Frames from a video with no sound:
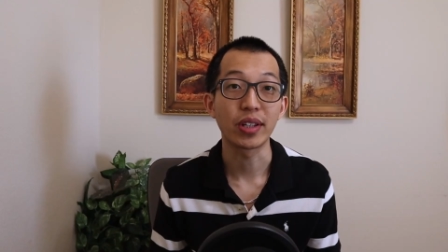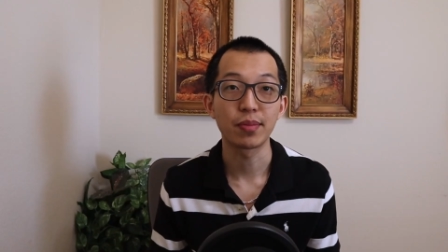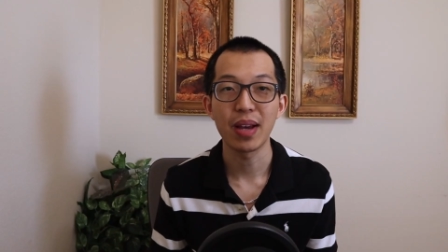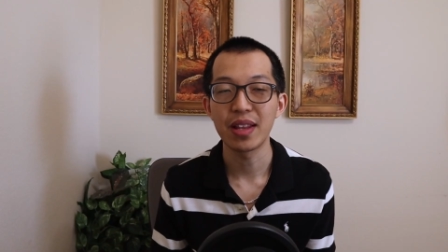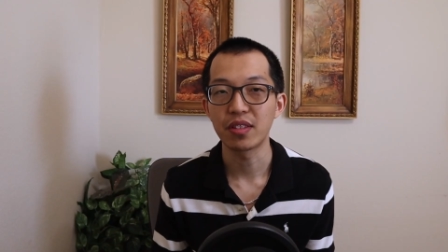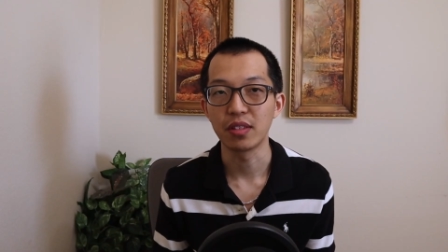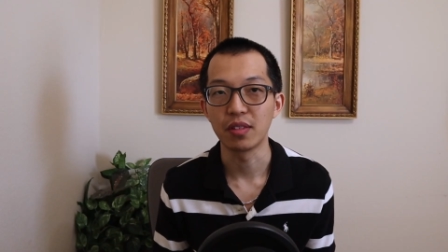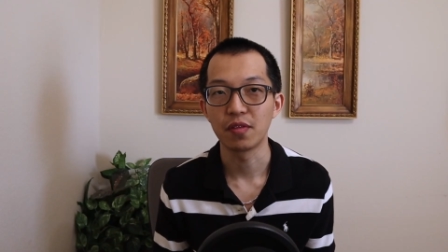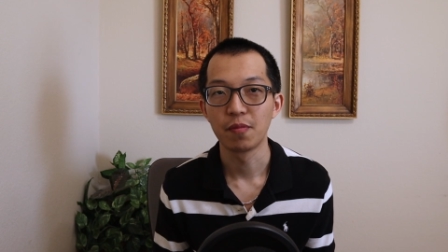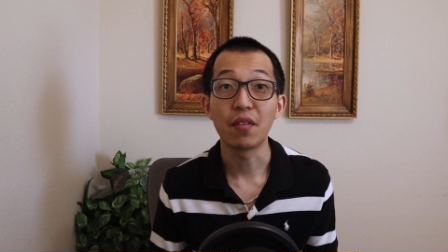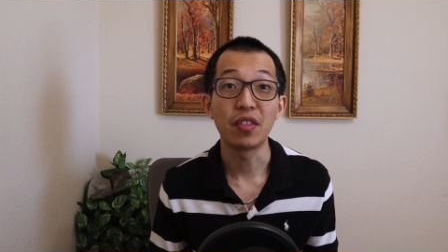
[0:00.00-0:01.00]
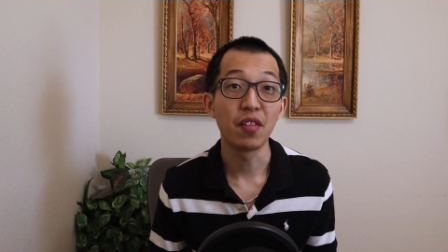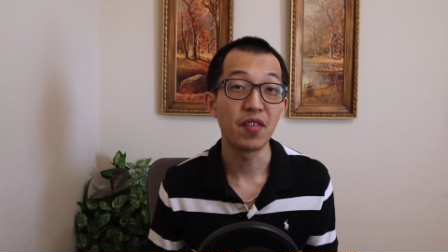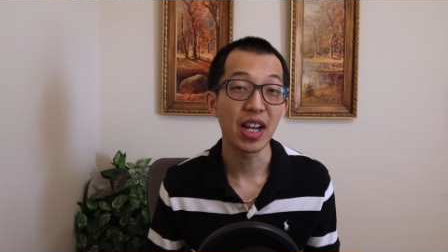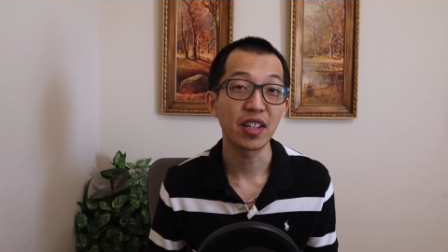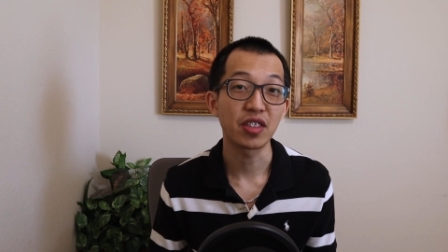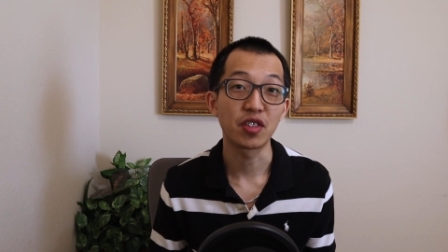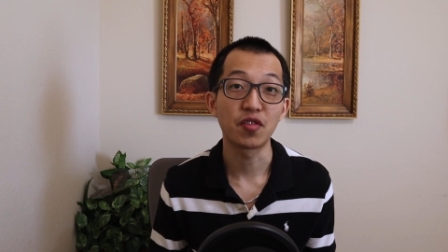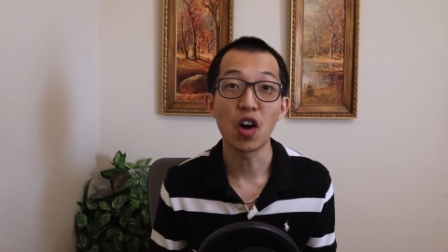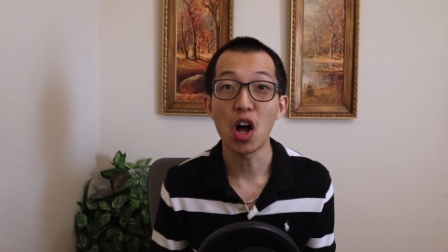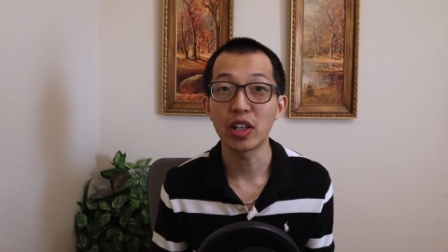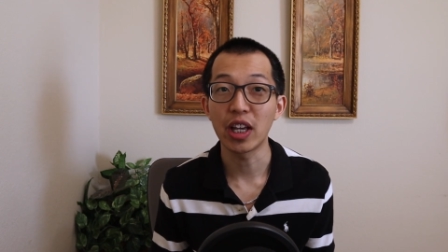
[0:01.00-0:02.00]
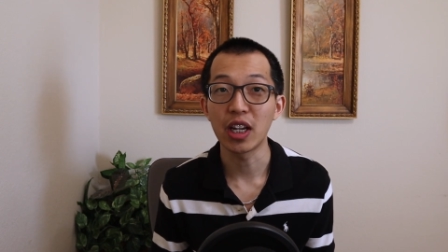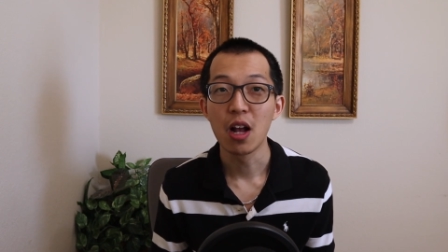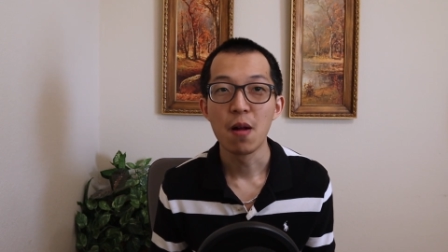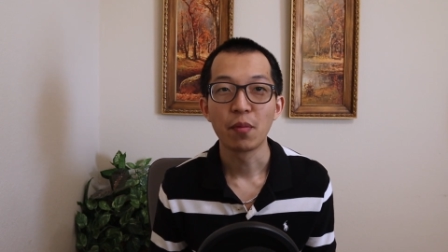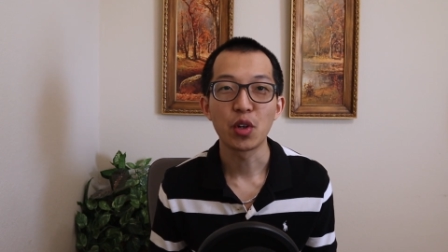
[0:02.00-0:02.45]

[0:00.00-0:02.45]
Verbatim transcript: expensive. If the VIX is falling,